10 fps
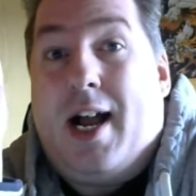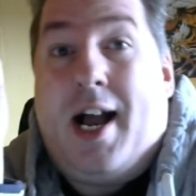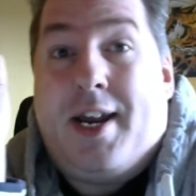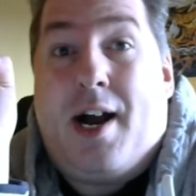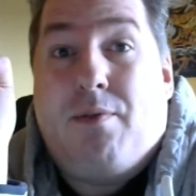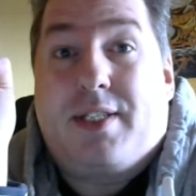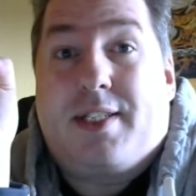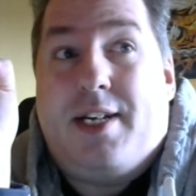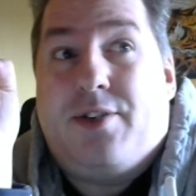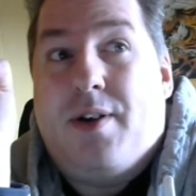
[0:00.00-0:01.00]
and I would
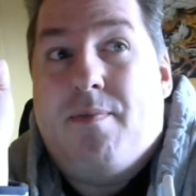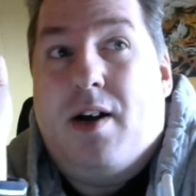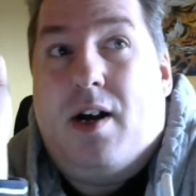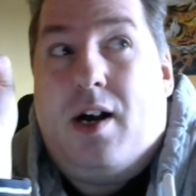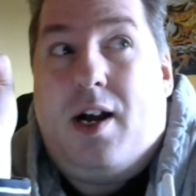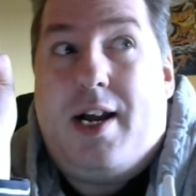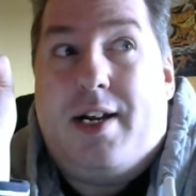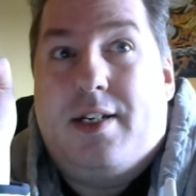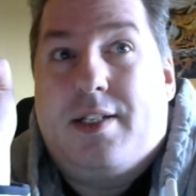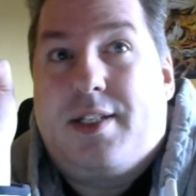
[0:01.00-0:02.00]
say to him,
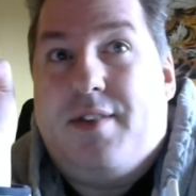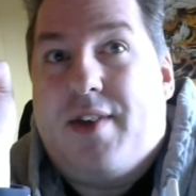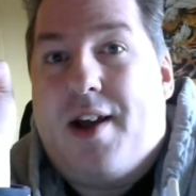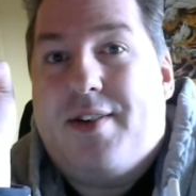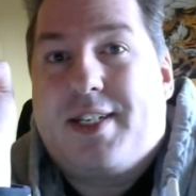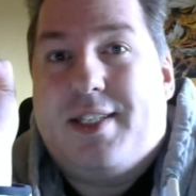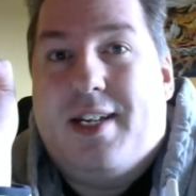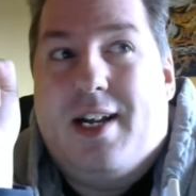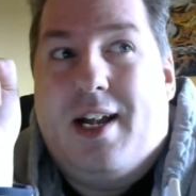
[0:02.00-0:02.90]
hey, Stephen Erickson,